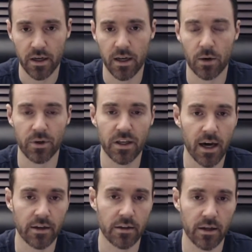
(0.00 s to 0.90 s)
and how we
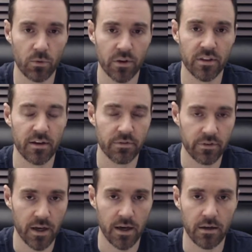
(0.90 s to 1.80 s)
calculate what they've
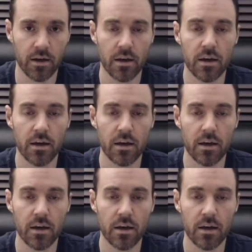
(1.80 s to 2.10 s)
said